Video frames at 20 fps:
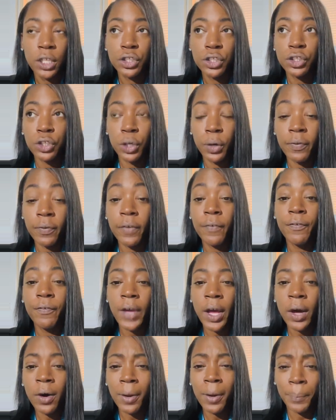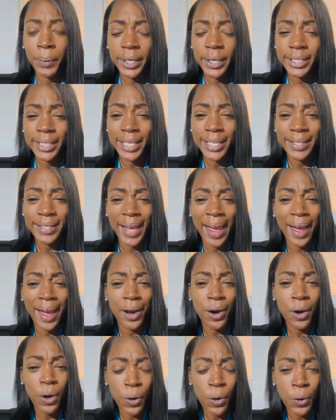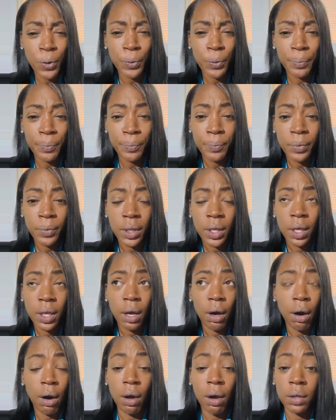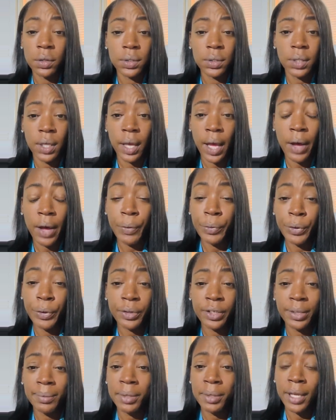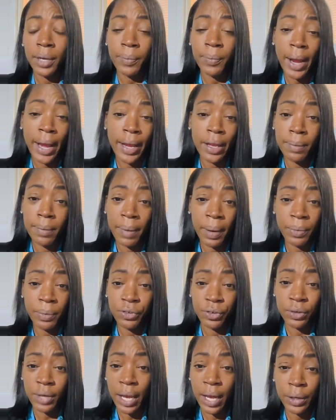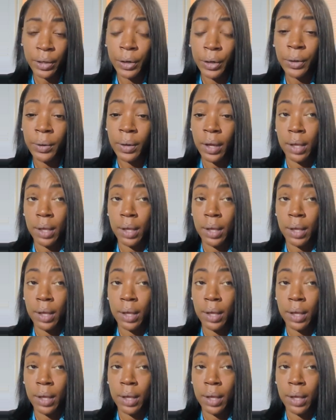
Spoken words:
So if you fail a pretest at home, I don't know, something ain't right. You might just not go.